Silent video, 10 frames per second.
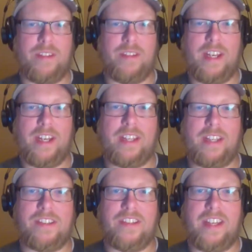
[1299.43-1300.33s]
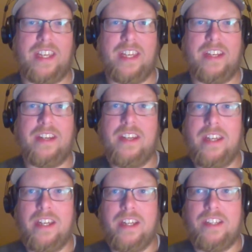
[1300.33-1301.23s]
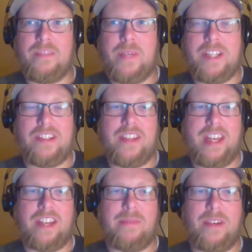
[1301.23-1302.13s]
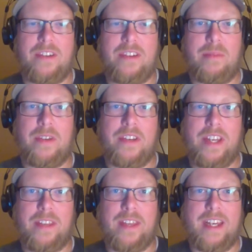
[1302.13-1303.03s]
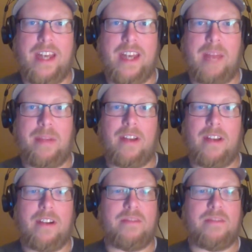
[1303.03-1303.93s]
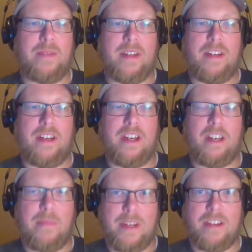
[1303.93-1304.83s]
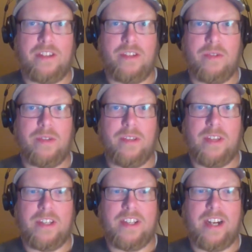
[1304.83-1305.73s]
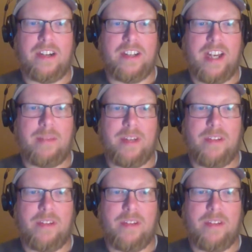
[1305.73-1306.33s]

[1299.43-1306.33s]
and I think this again speaks to that community building that MLR has been committed to the entire time.